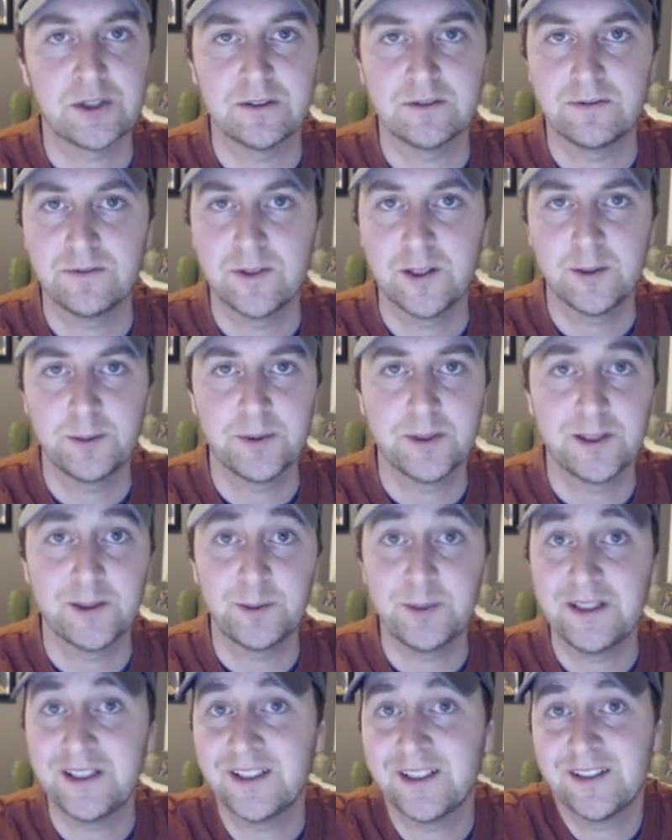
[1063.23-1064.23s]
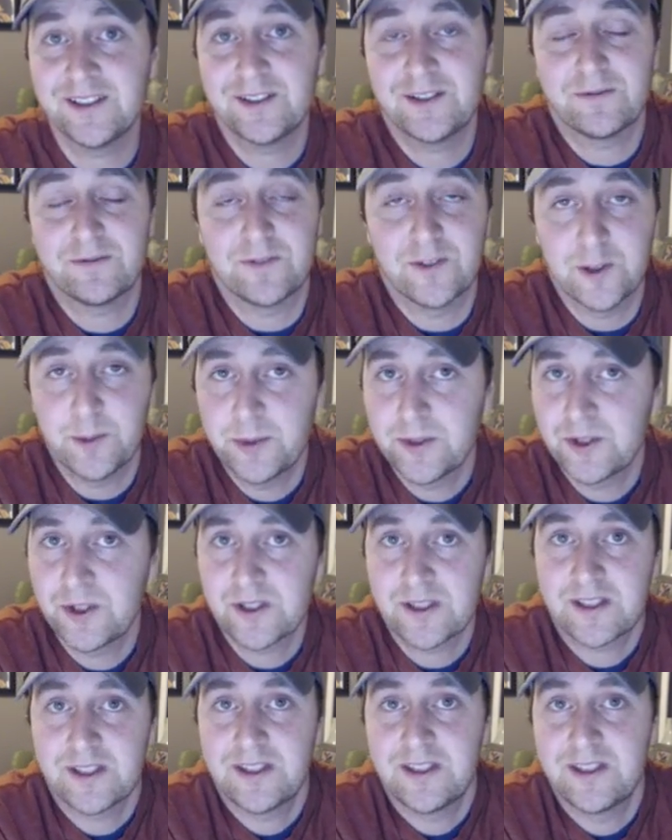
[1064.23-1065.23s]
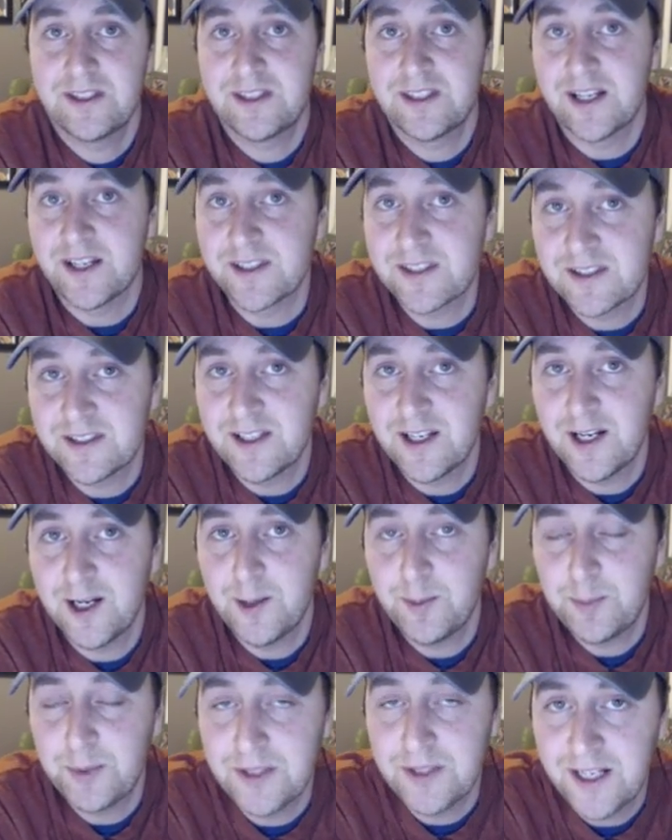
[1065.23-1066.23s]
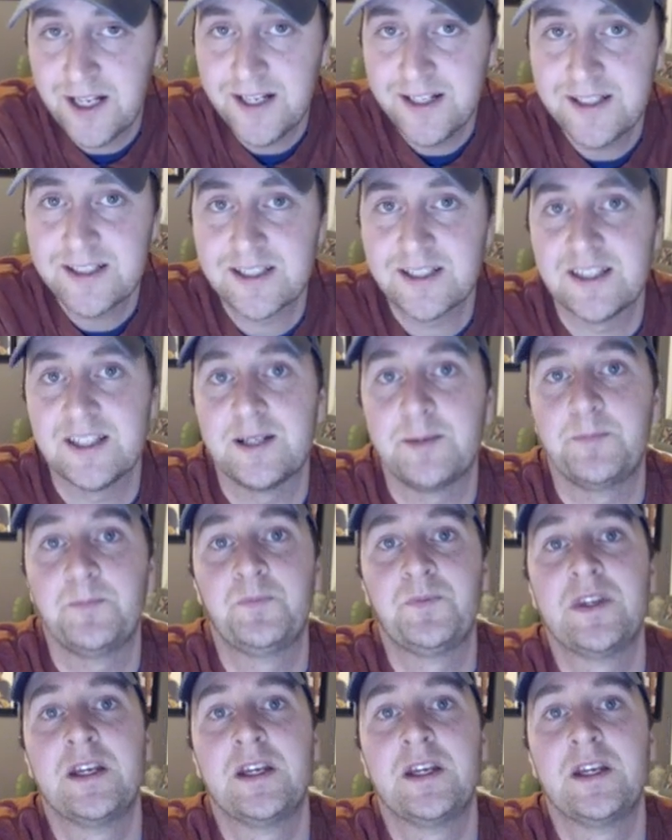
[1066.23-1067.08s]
of FERPA because FERPA just doesn't apply to them.